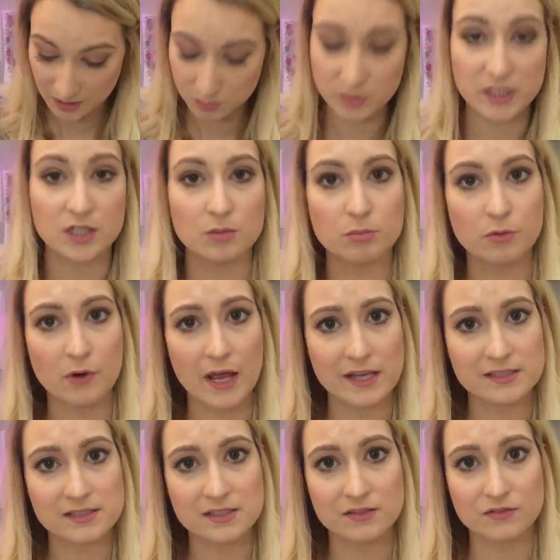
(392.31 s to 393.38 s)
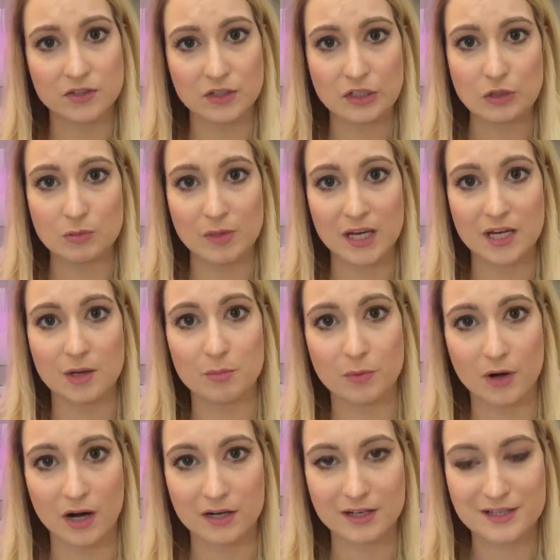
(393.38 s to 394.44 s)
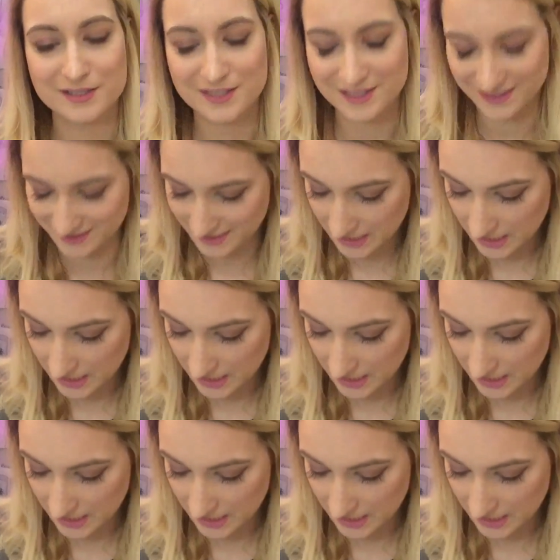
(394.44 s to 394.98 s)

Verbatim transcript: being abreast of the new makeup products.